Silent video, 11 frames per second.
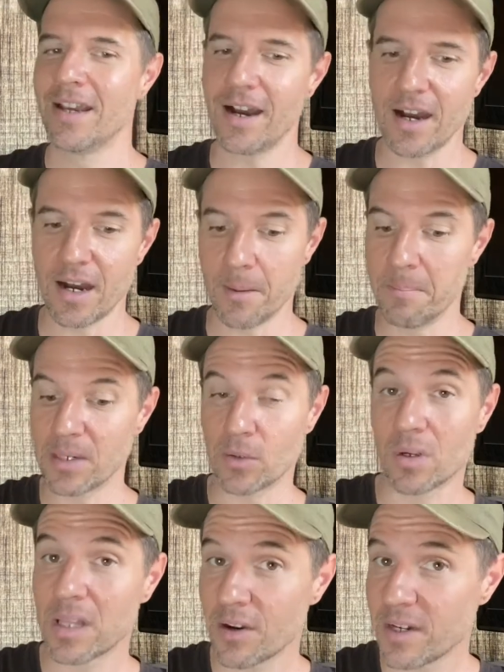uh, mental
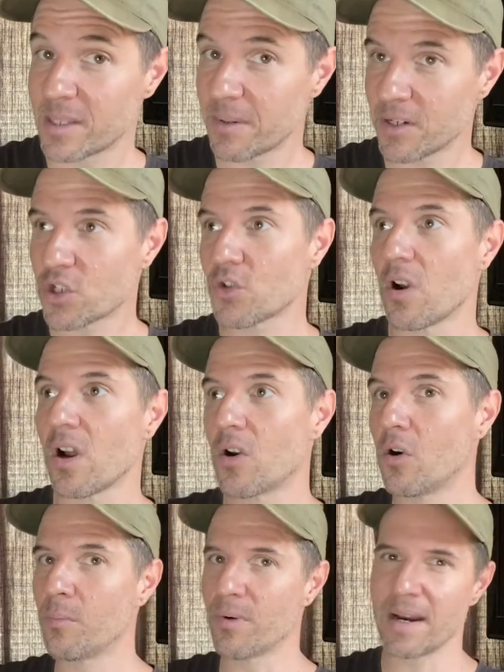clarity's been a
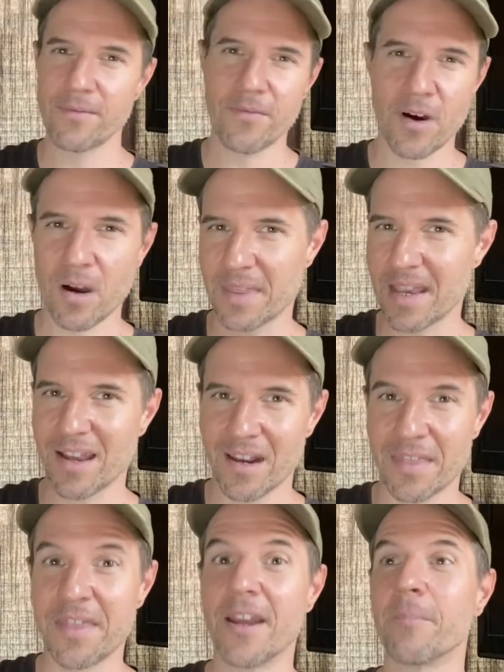struggle, brain fog, that kind of
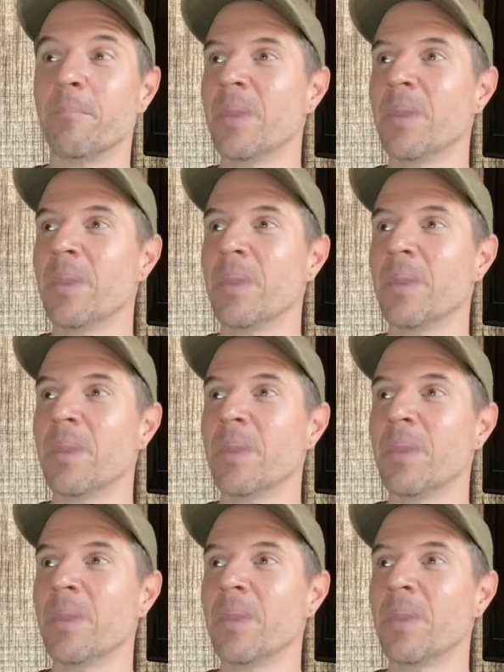thing.